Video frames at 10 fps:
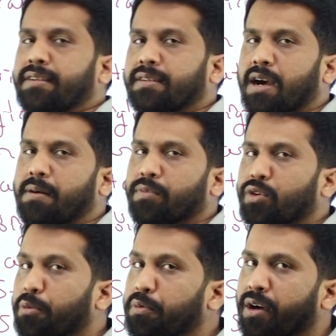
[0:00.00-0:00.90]
income.
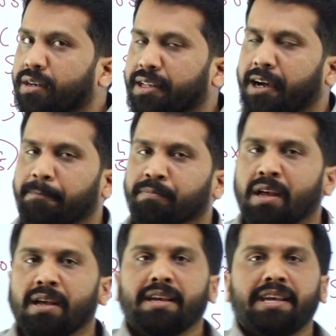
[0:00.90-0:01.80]
Hope you are clear.
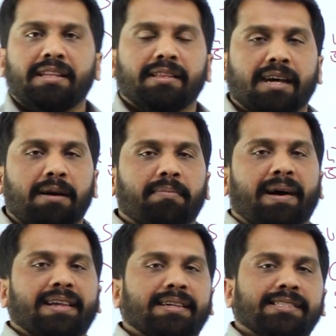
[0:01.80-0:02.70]
Income
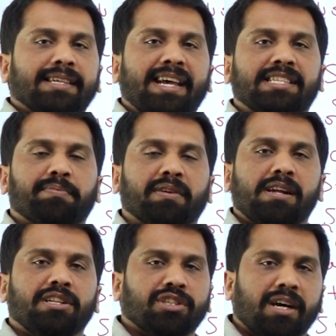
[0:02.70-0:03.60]
minus
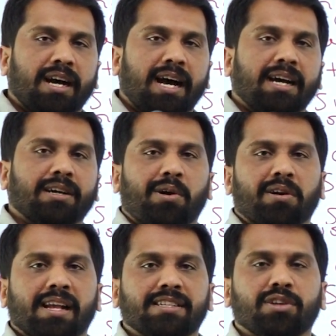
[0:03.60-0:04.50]
expenditure are
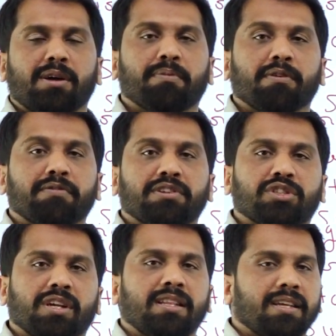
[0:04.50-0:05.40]
called as your
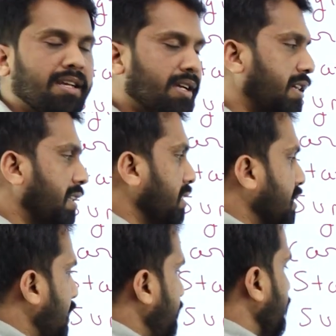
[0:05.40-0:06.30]
professional
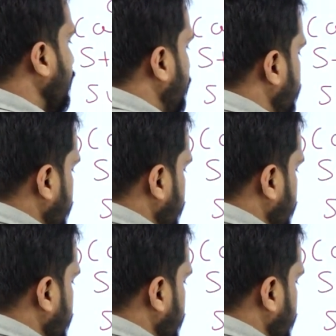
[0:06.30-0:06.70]
income. Now,